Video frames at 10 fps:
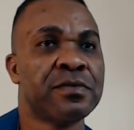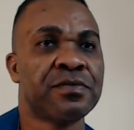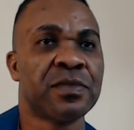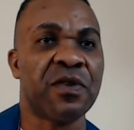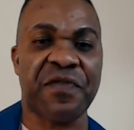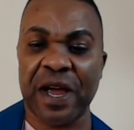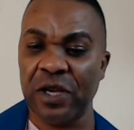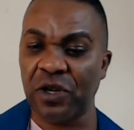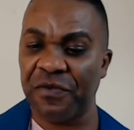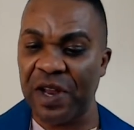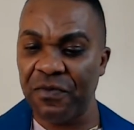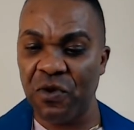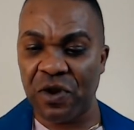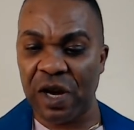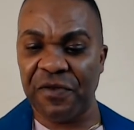In fact, each of them would
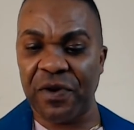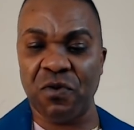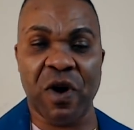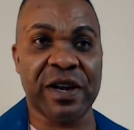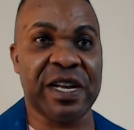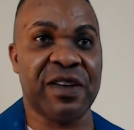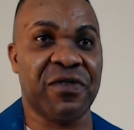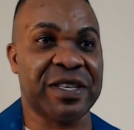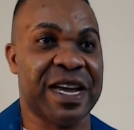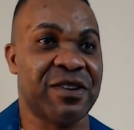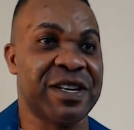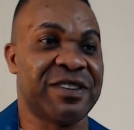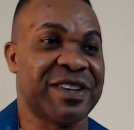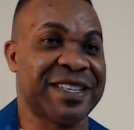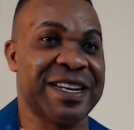not even want the divorce. They're not
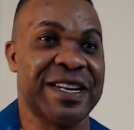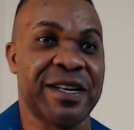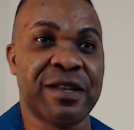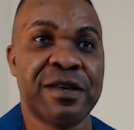interested in it.